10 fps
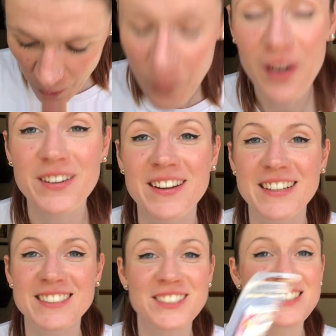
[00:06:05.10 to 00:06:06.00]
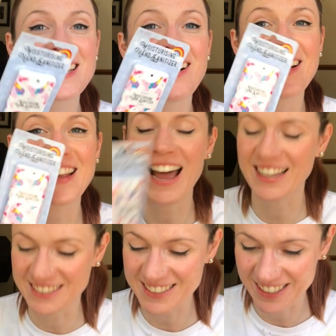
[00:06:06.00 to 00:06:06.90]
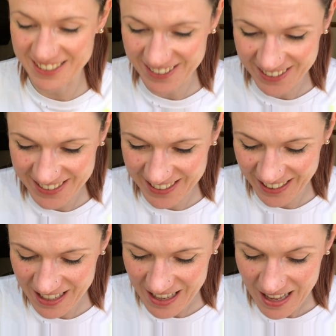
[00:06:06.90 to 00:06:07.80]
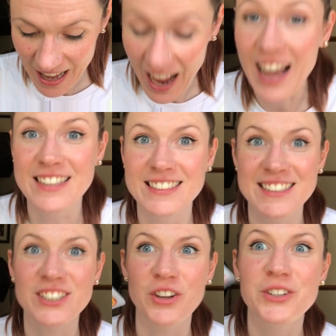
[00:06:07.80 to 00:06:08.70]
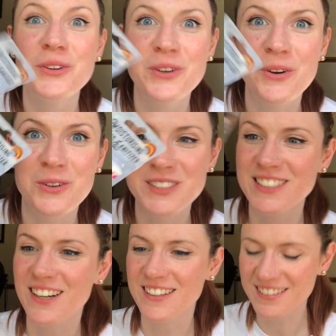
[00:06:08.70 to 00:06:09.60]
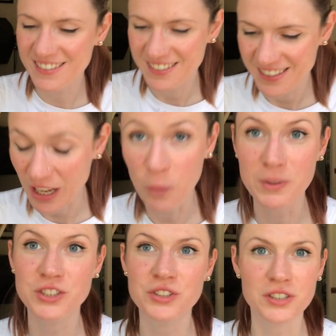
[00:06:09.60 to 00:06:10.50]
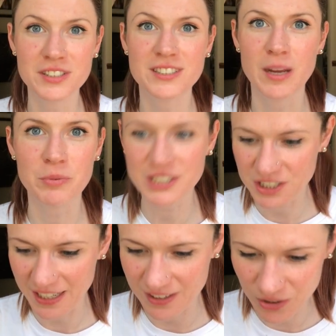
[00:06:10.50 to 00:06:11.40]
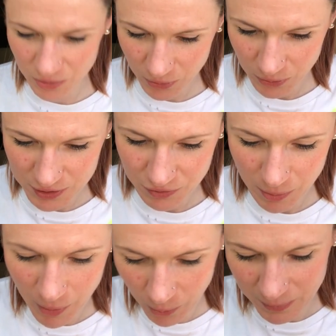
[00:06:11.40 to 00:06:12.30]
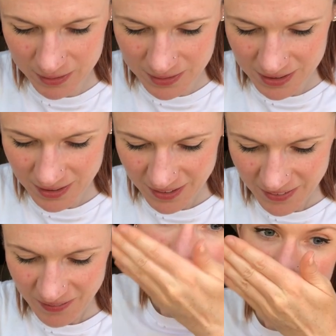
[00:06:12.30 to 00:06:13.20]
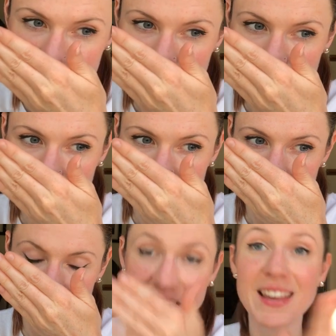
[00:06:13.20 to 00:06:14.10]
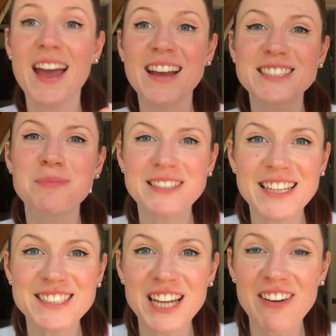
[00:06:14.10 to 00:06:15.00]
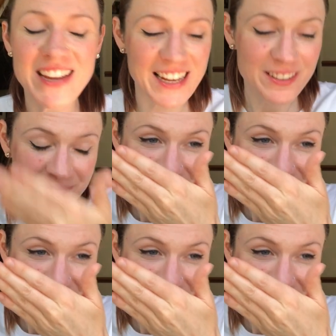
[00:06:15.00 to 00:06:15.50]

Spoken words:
What nurse doesn't like hand sanitizer and it's got unicorns on? Can we just appreciate the unicorns for a moment? Yeah, it smells like cherry.